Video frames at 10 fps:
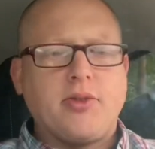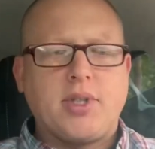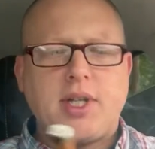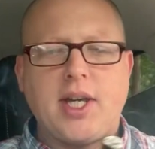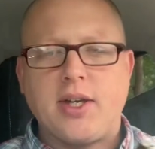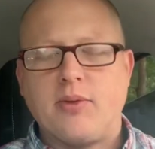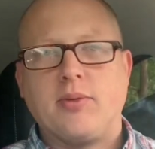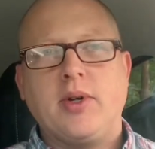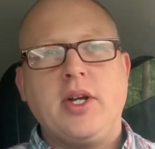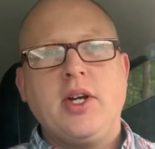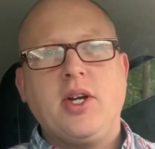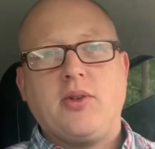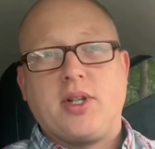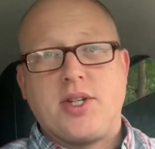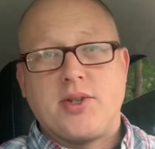Okay,
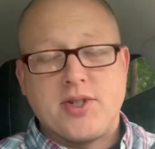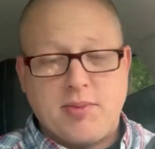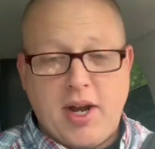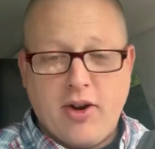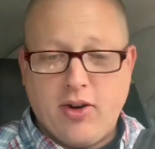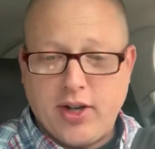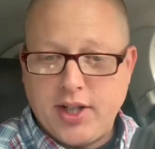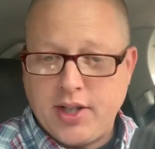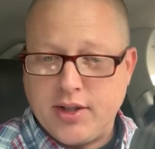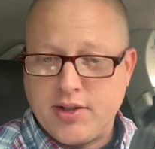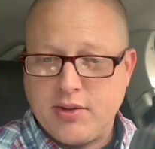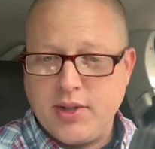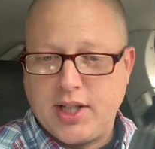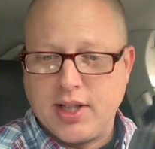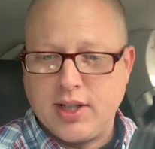turn some air on in here so
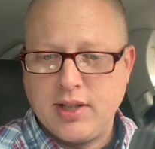we can